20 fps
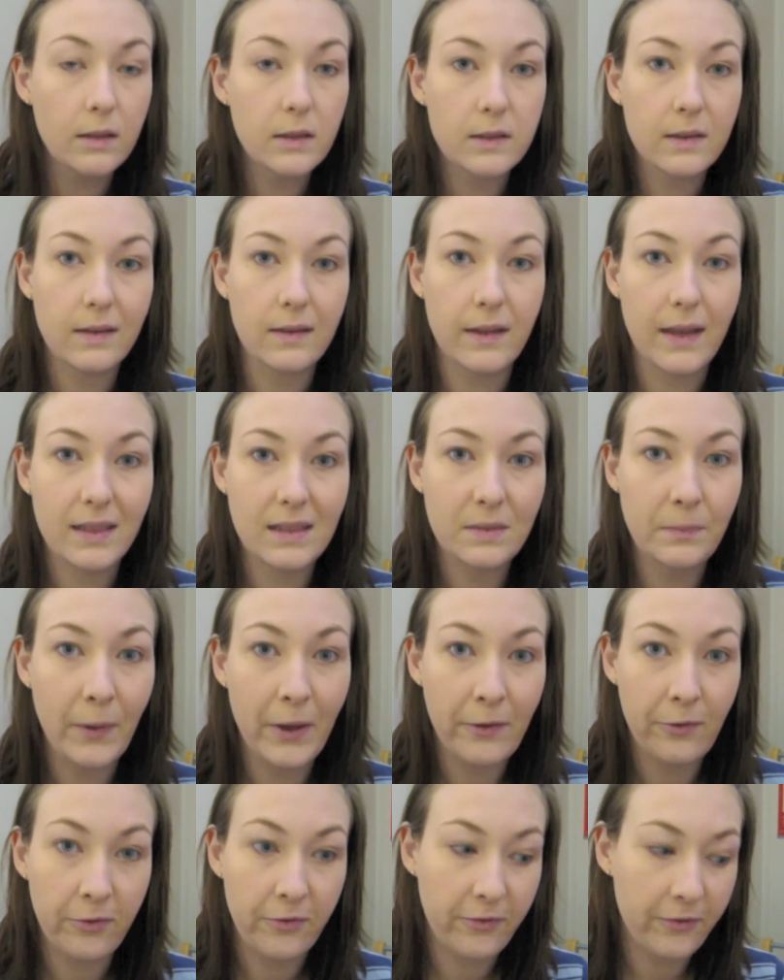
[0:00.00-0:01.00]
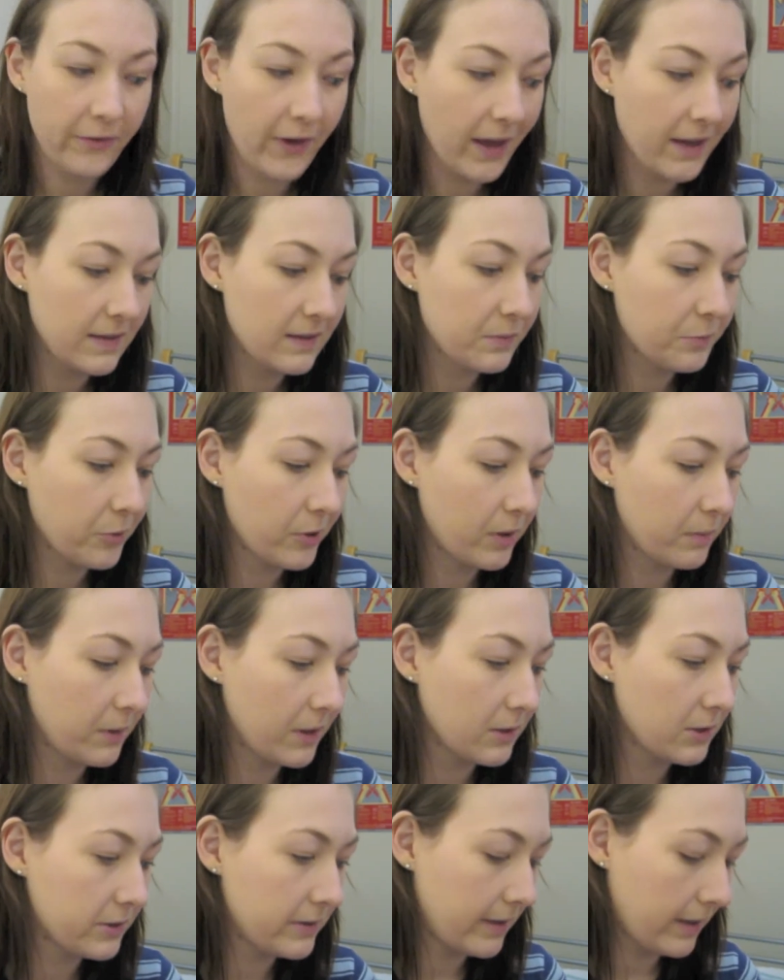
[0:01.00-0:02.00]
So that's my face pretty
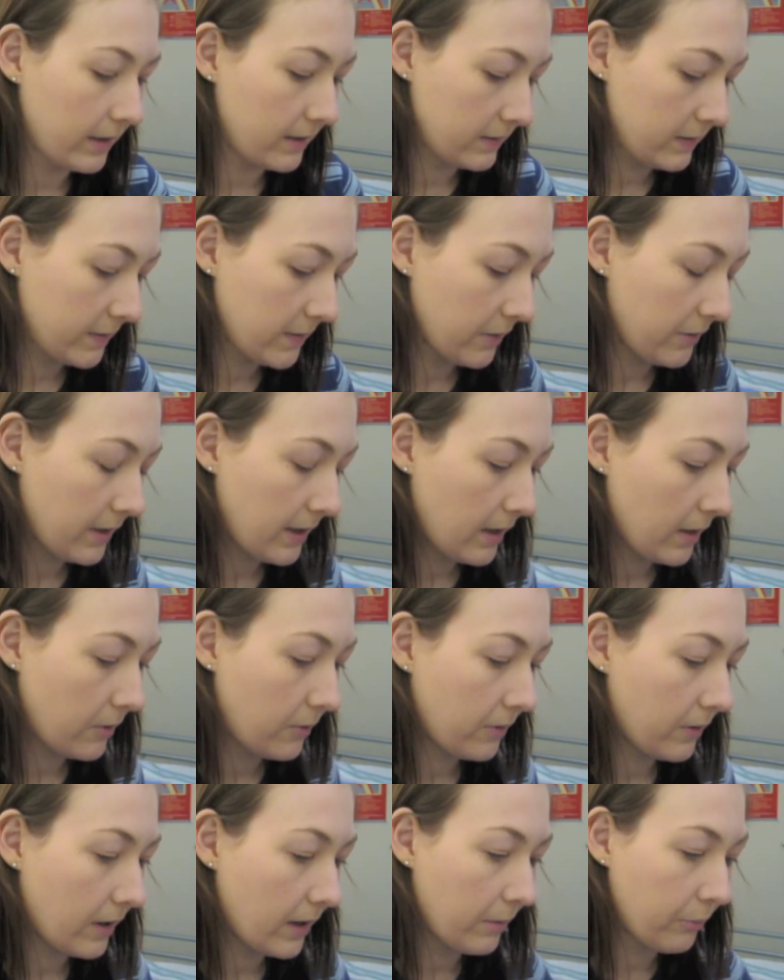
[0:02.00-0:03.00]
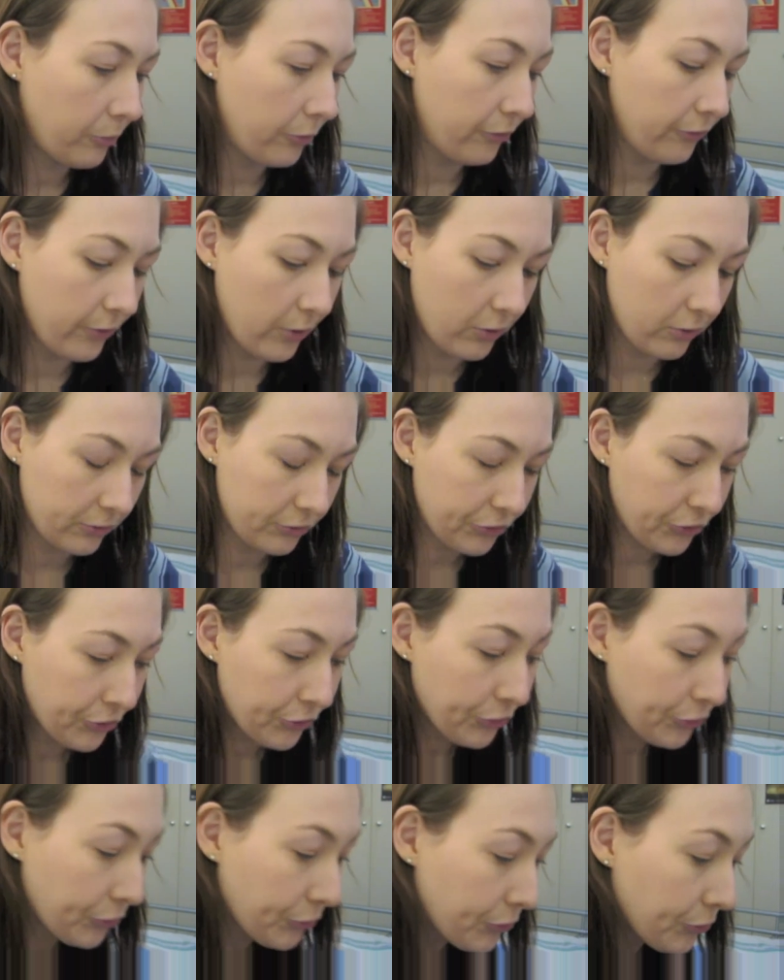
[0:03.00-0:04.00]
much done. So now I move on
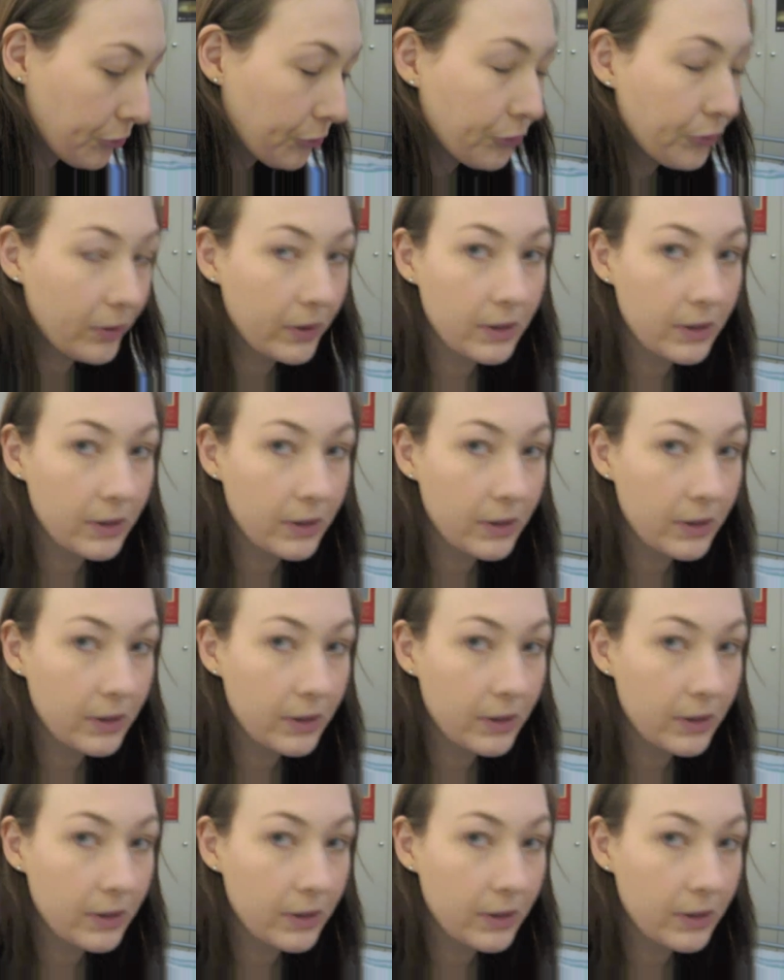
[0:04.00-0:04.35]
to